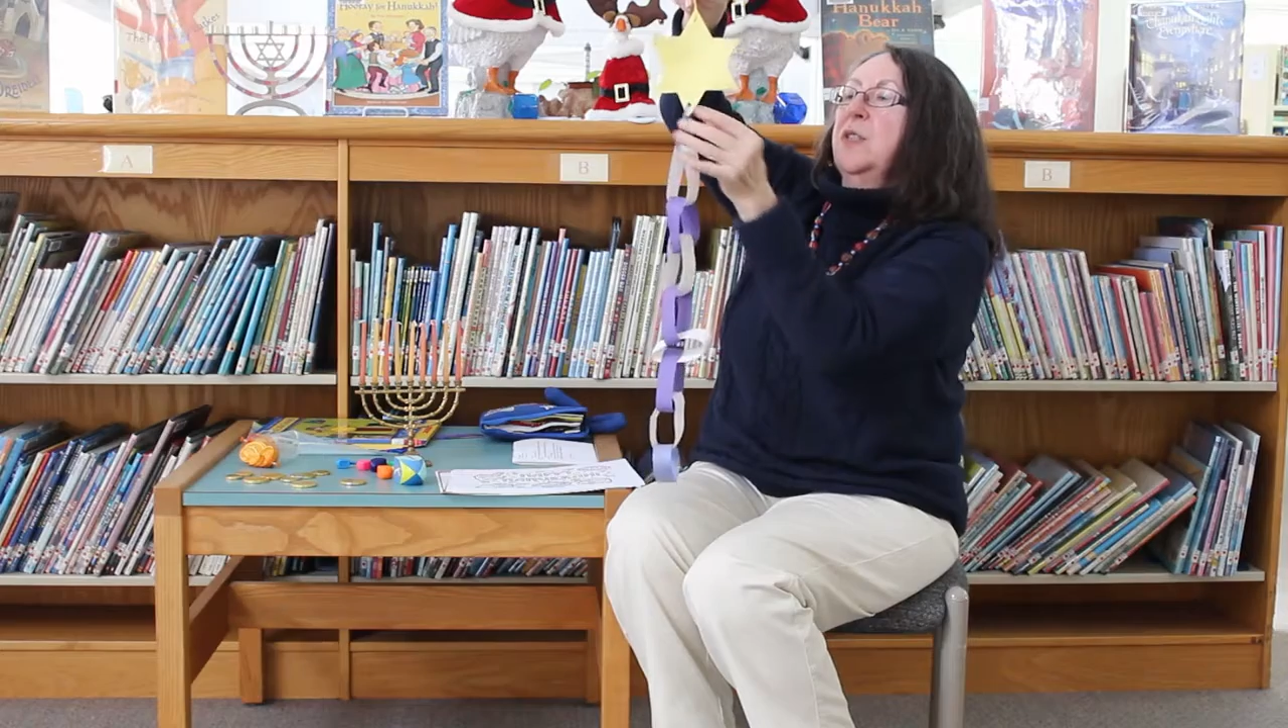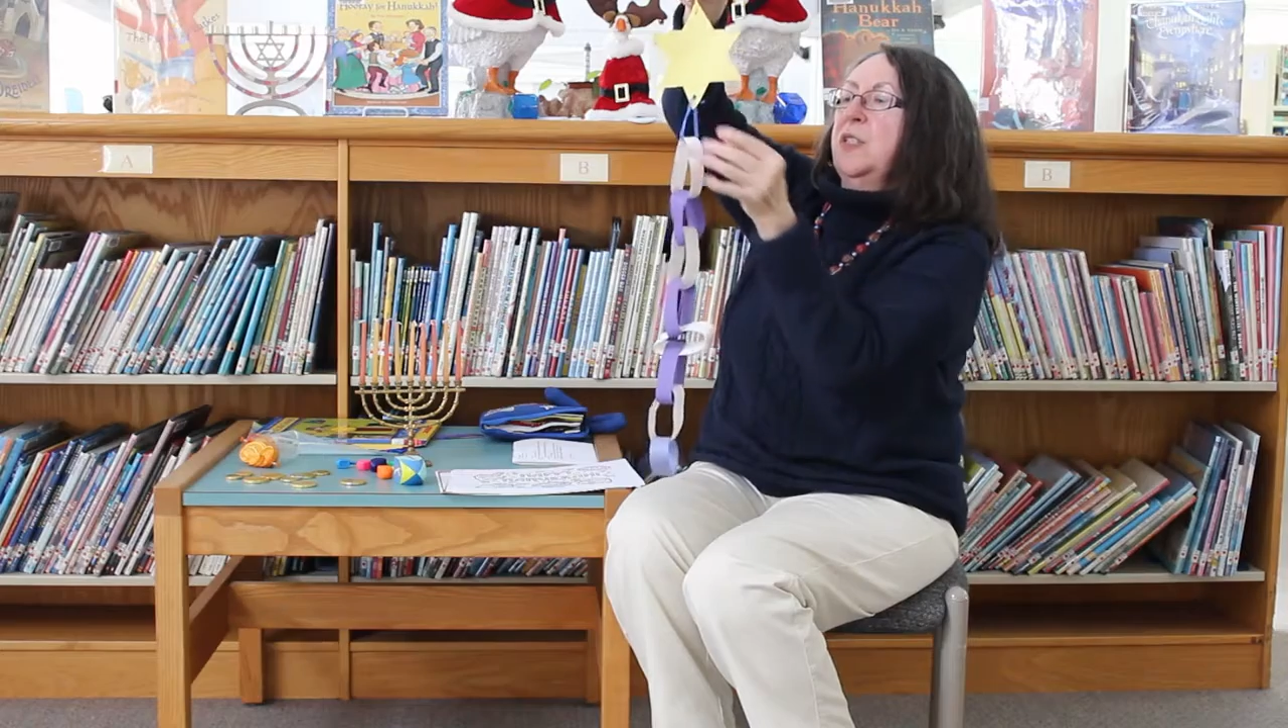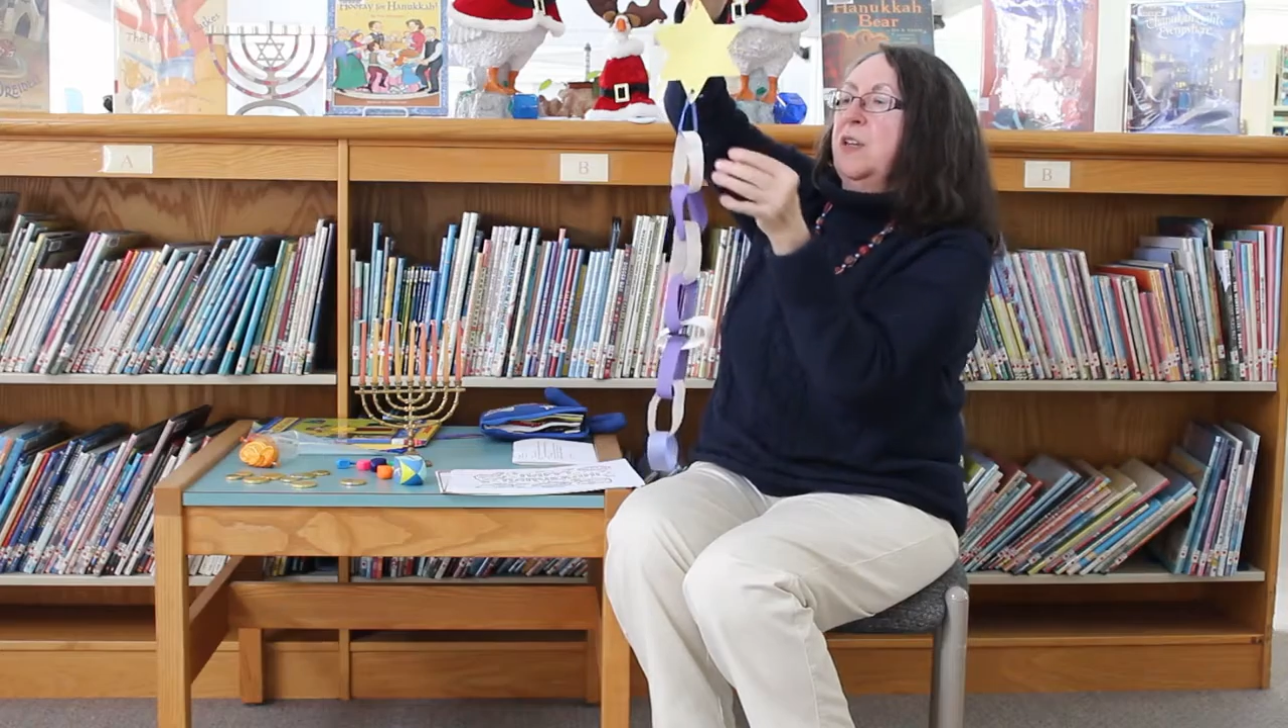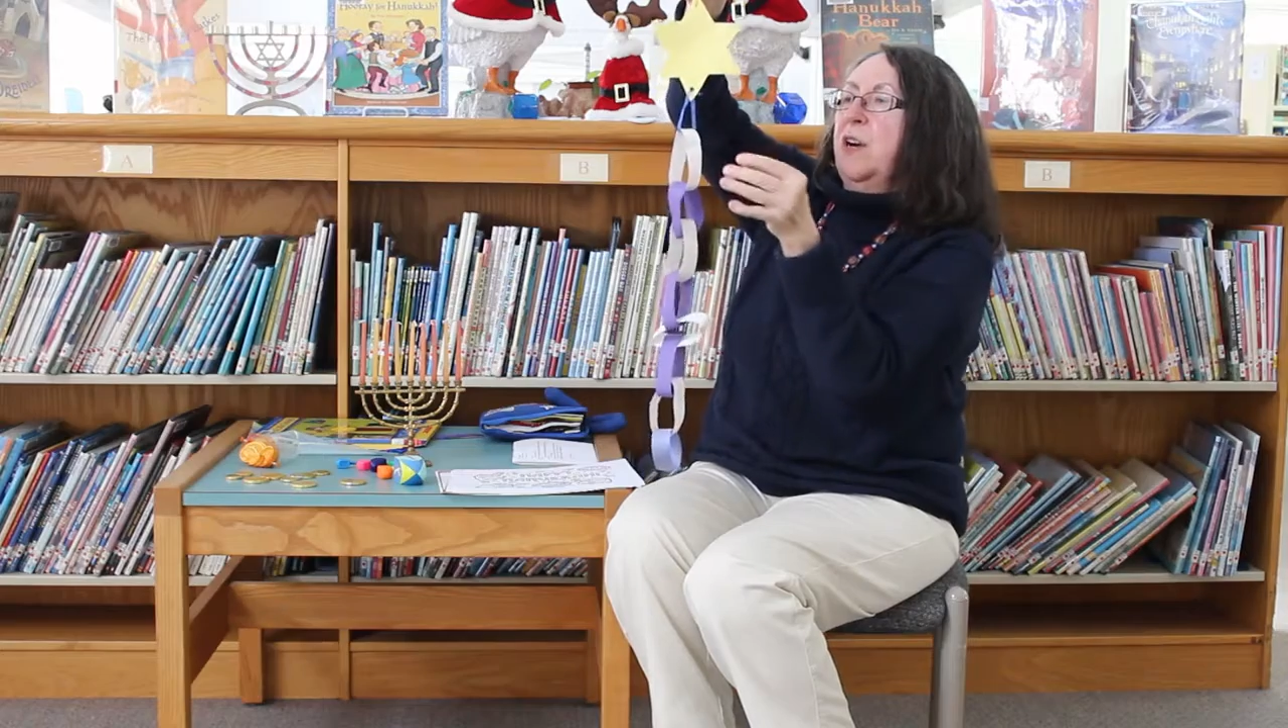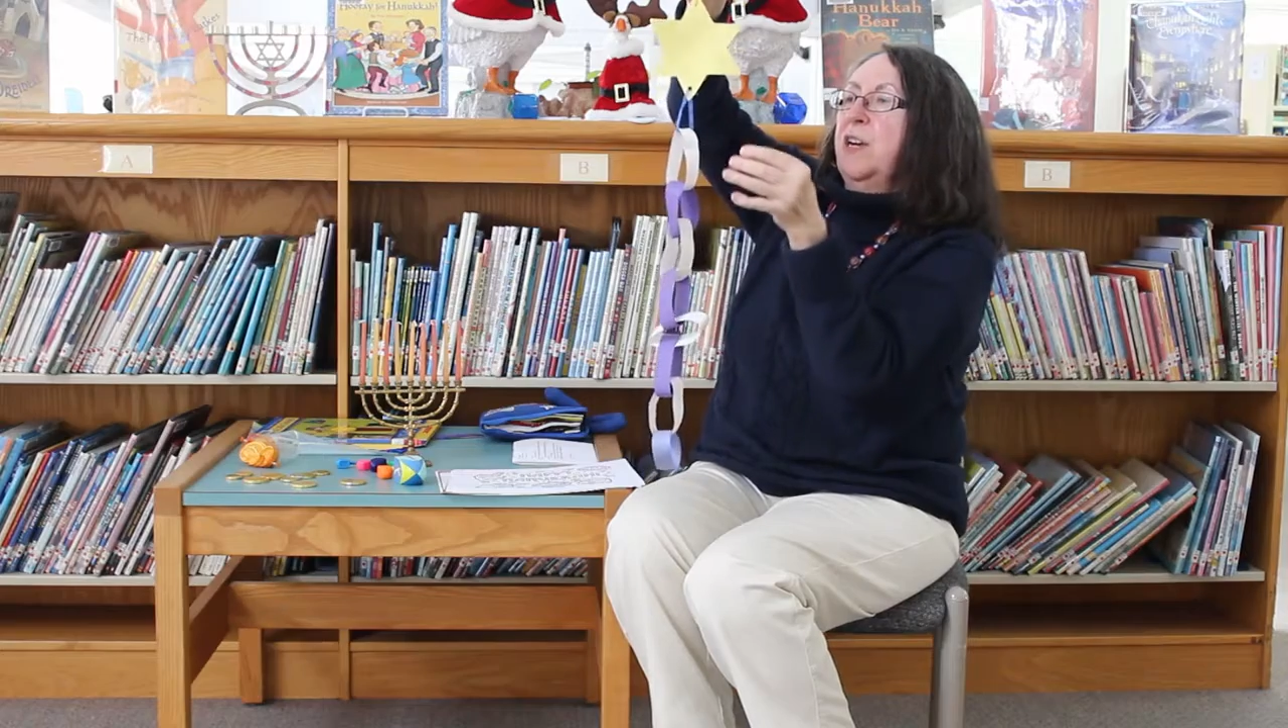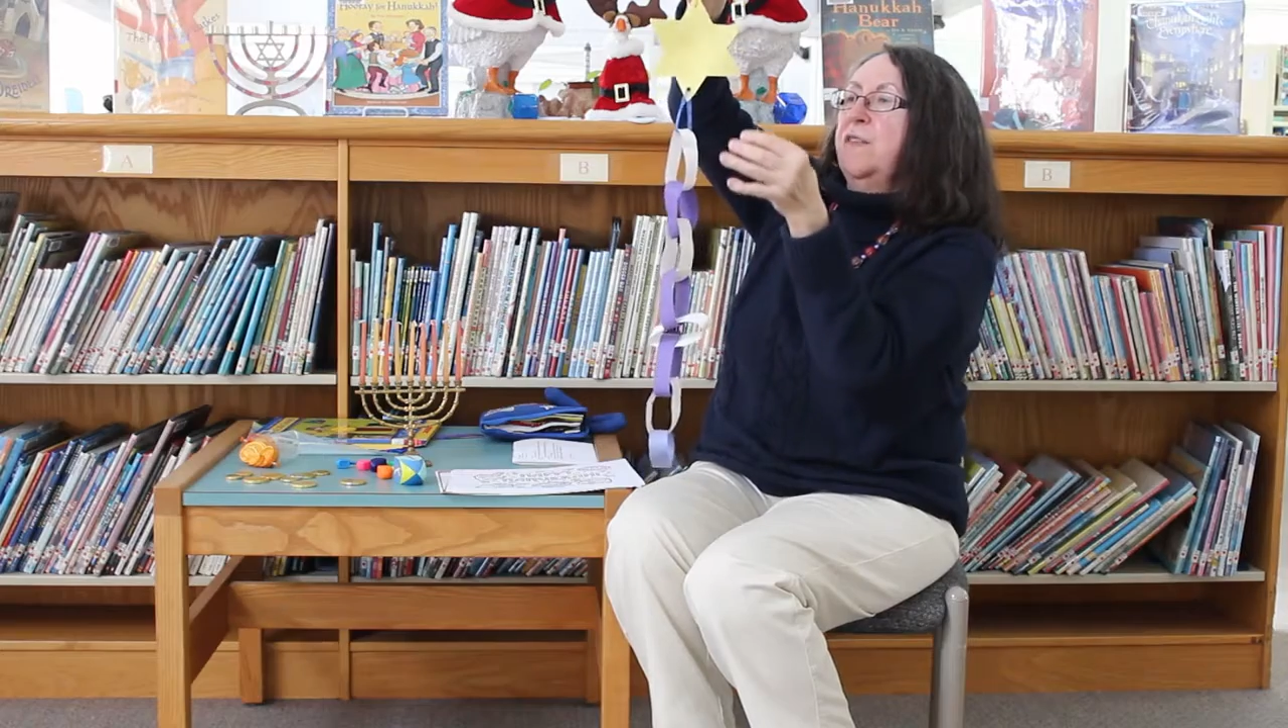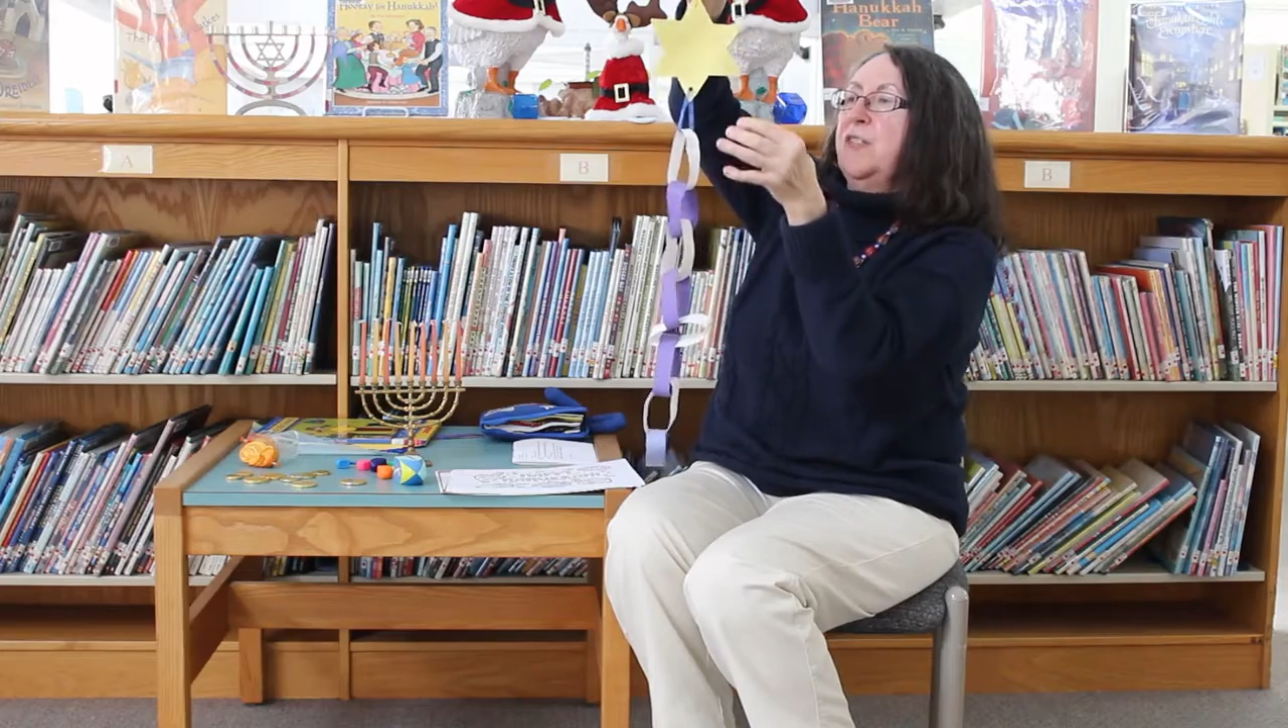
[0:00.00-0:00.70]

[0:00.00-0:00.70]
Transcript: Star